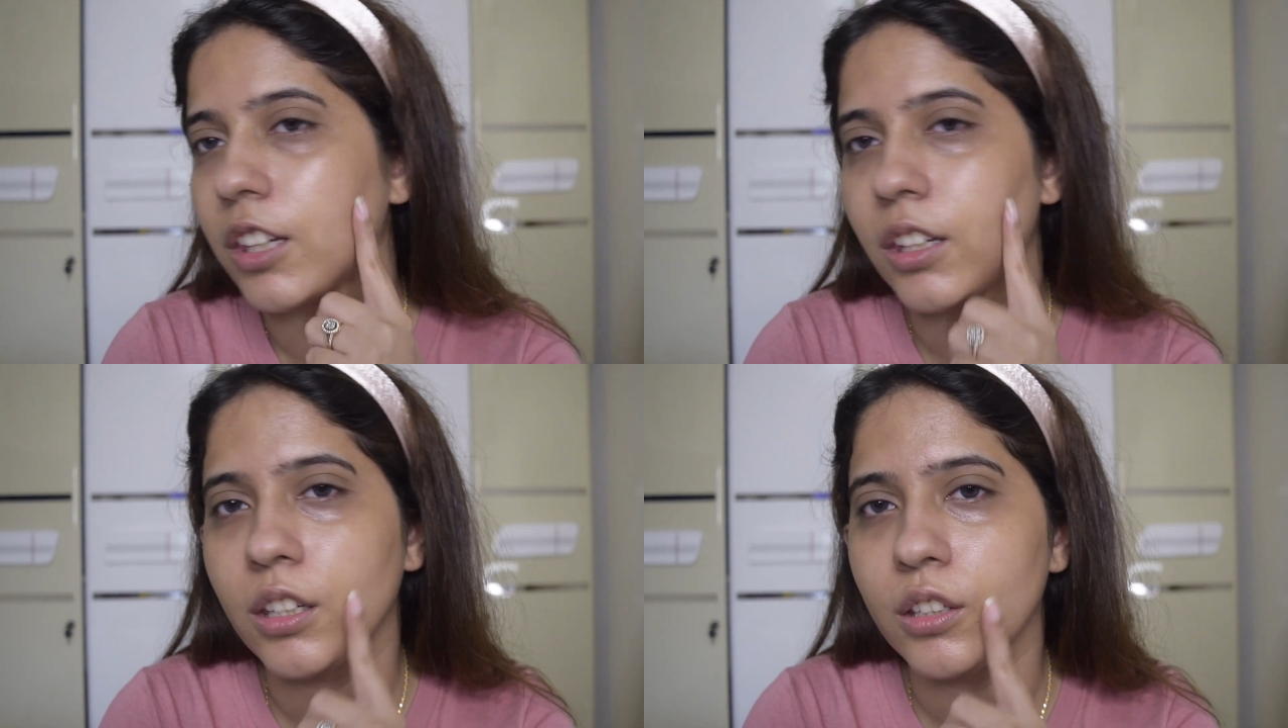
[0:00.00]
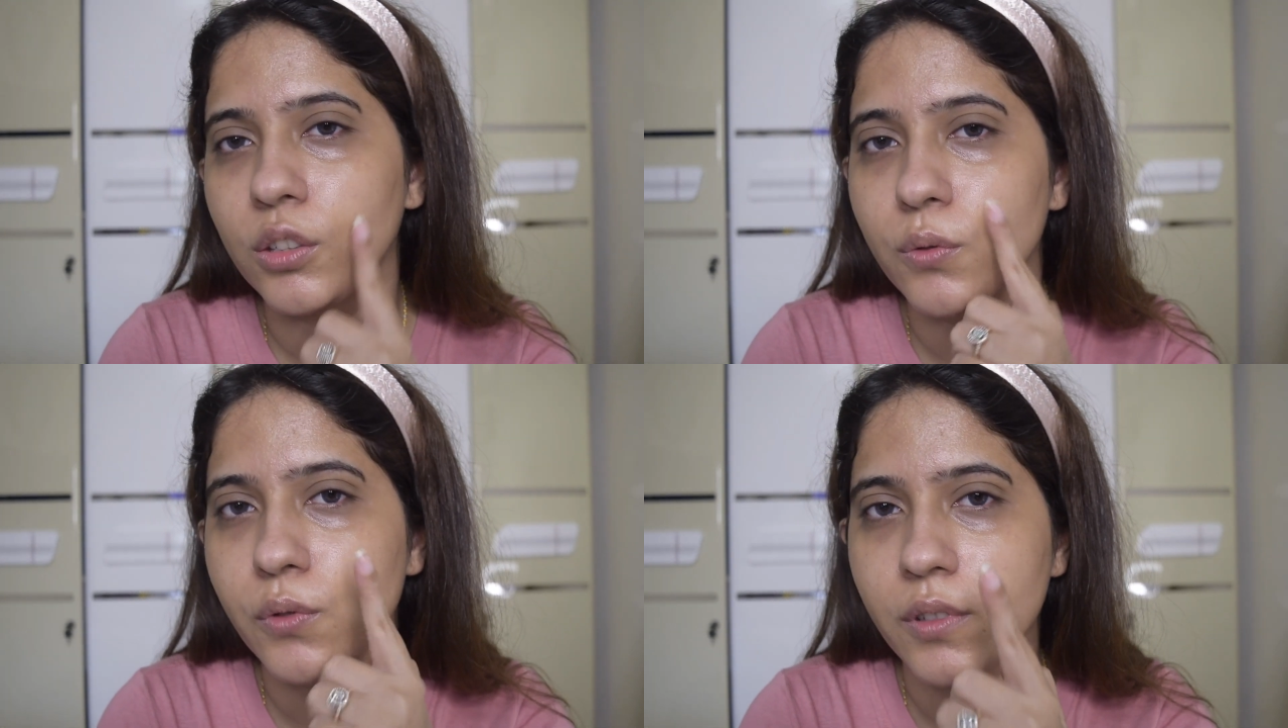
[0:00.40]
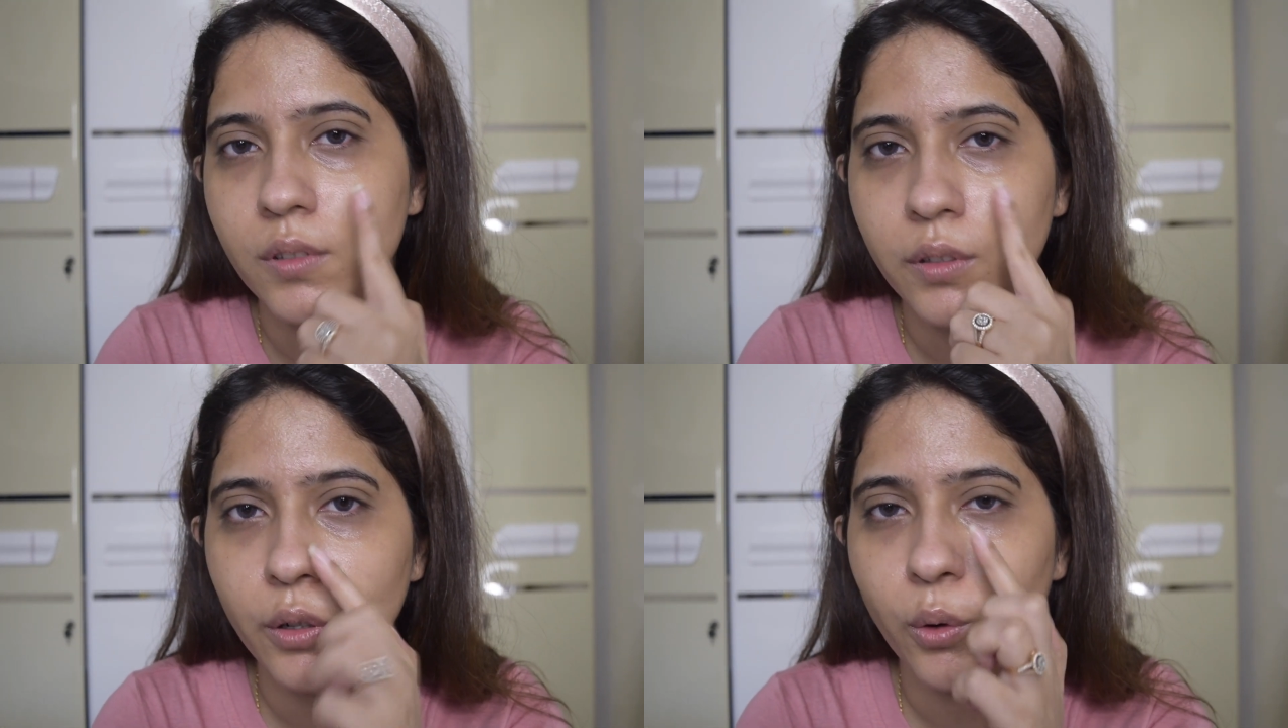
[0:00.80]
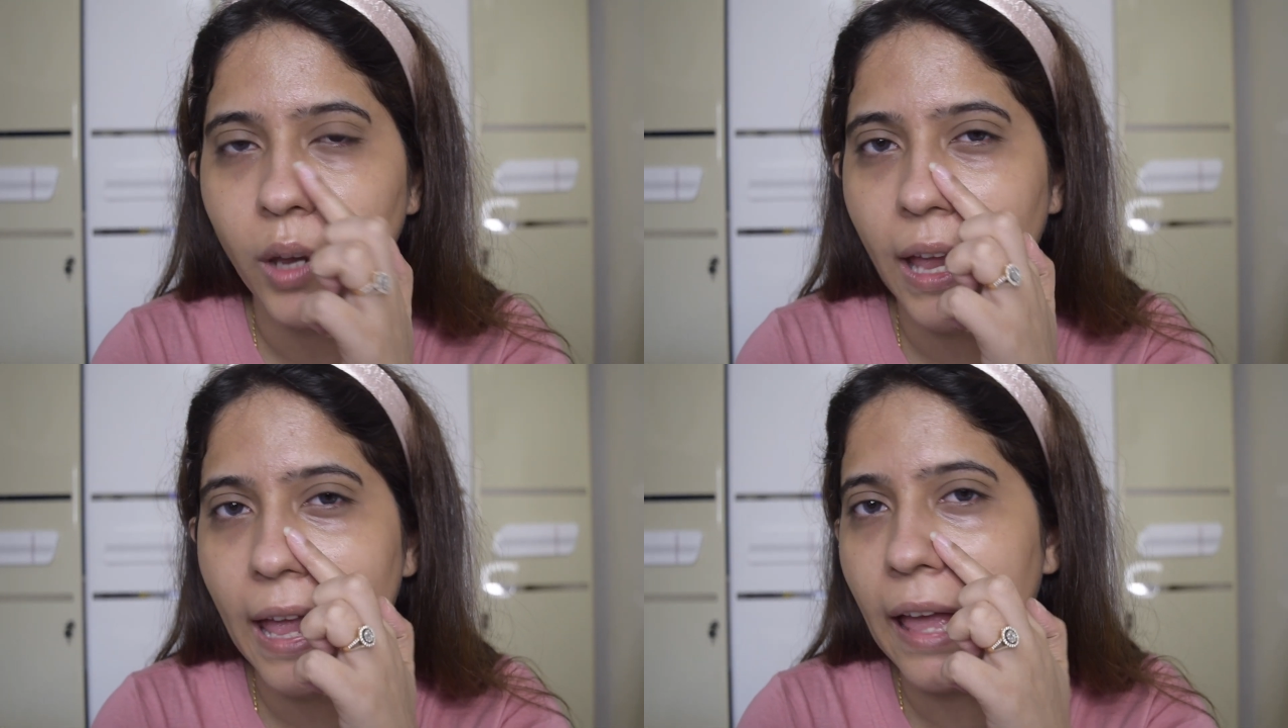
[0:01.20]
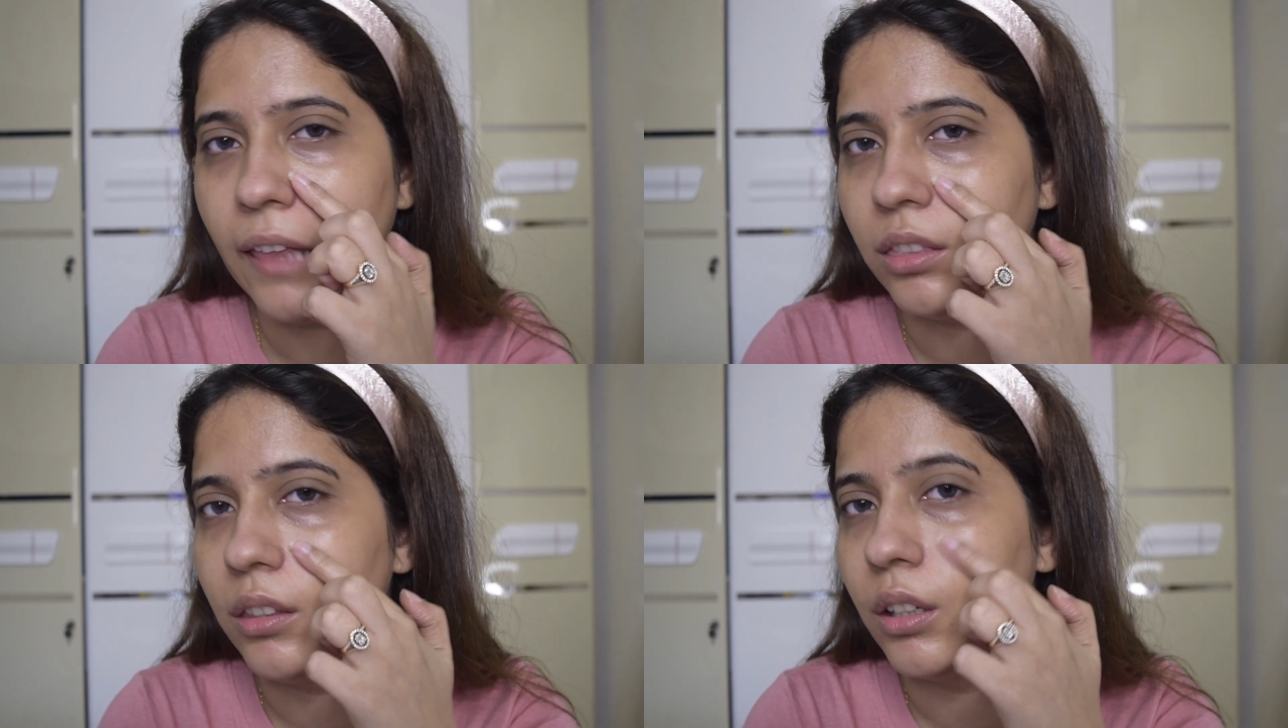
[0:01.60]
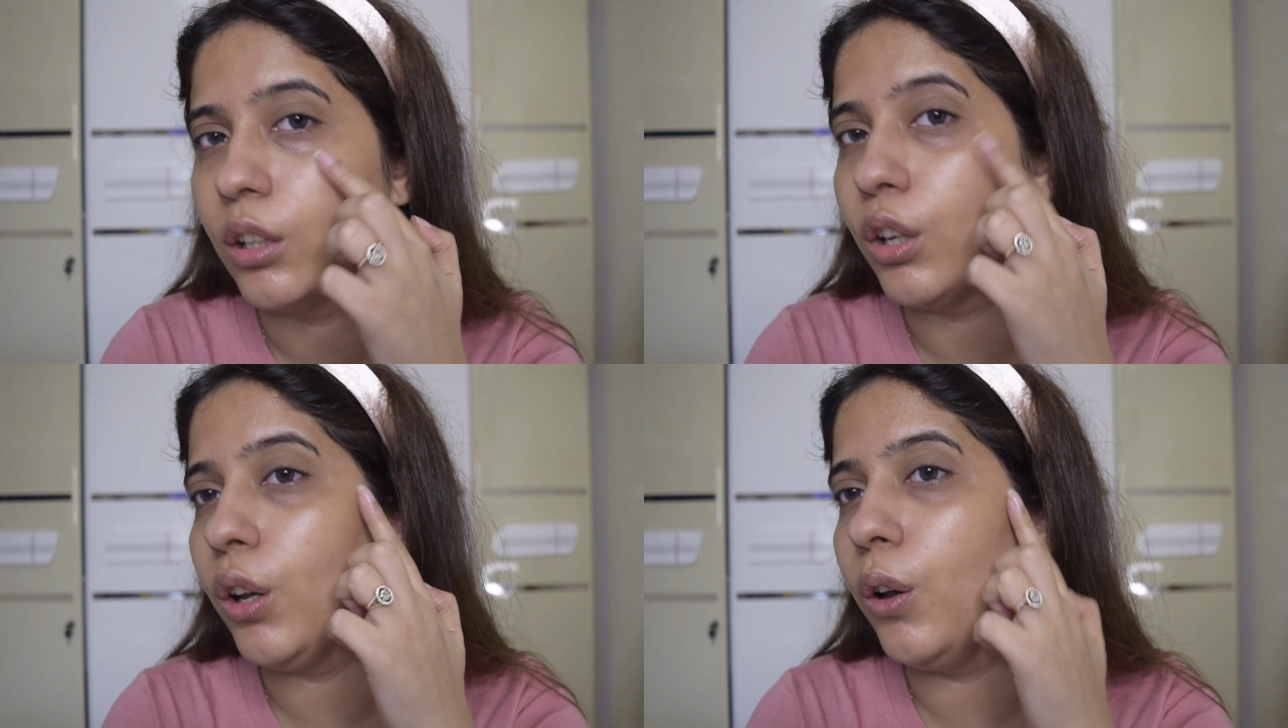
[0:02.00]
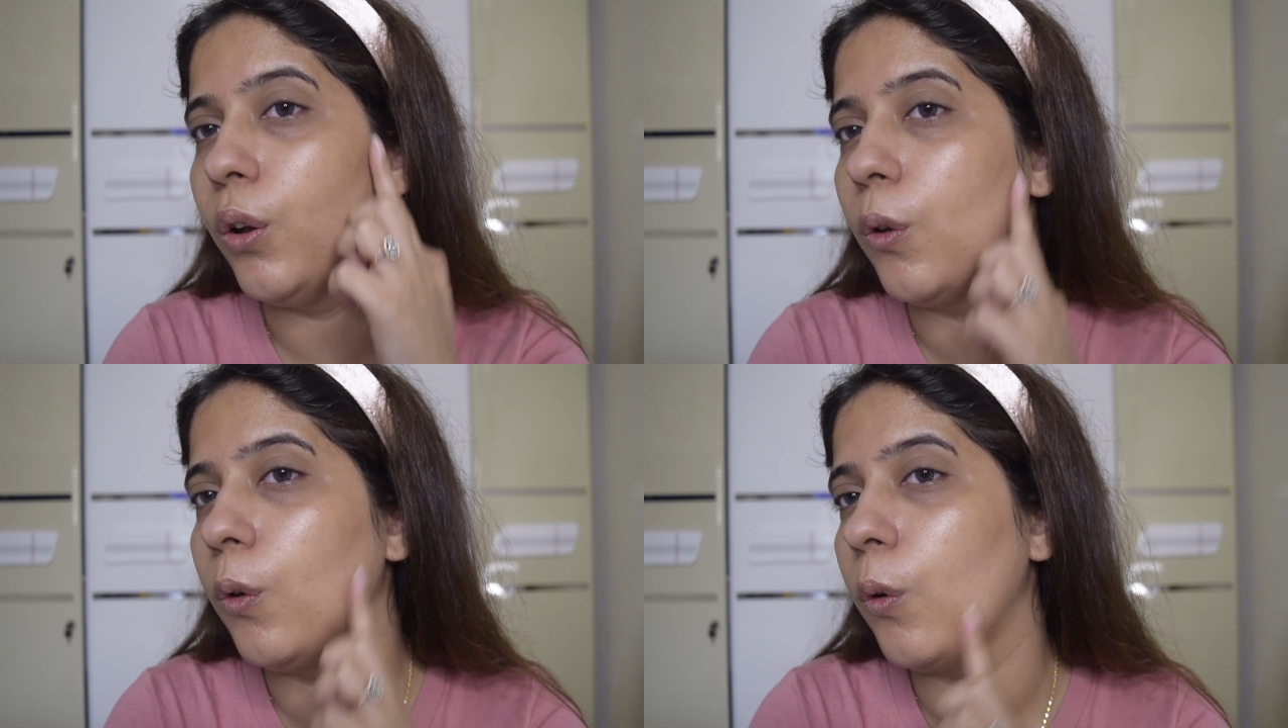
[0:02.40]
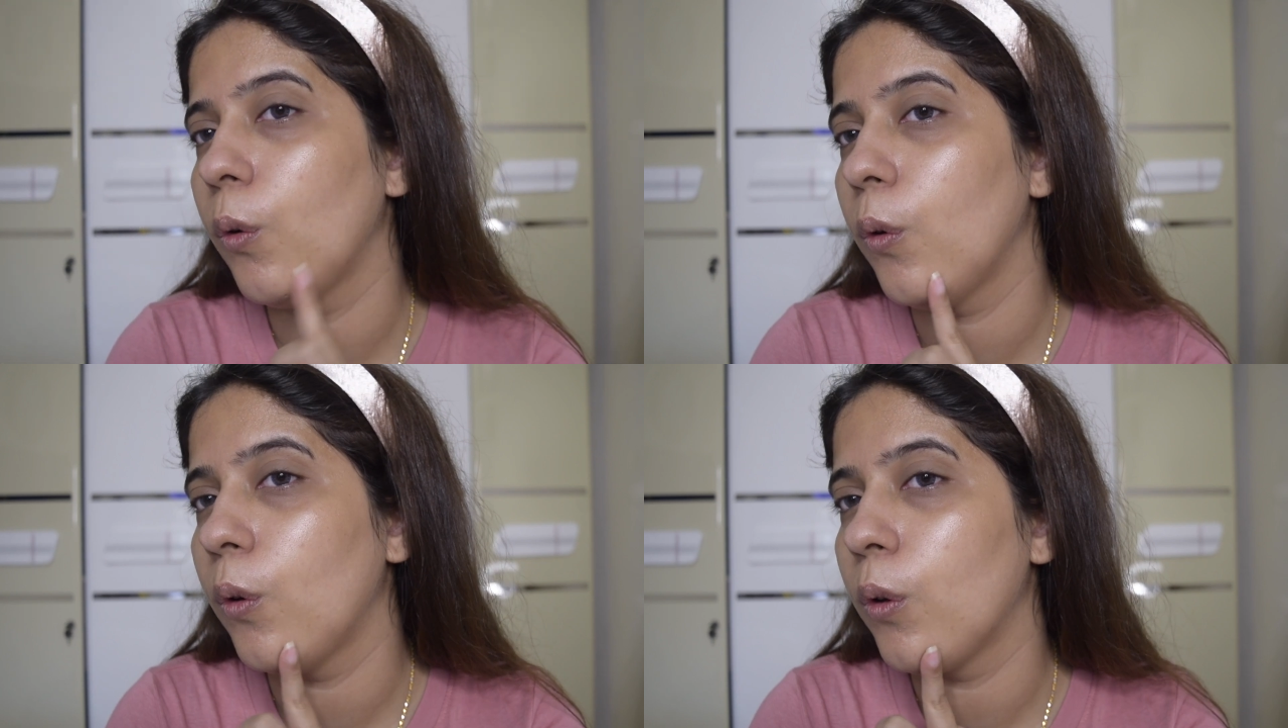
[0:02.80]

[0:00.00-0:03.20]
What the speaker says: Can you just look at the glow?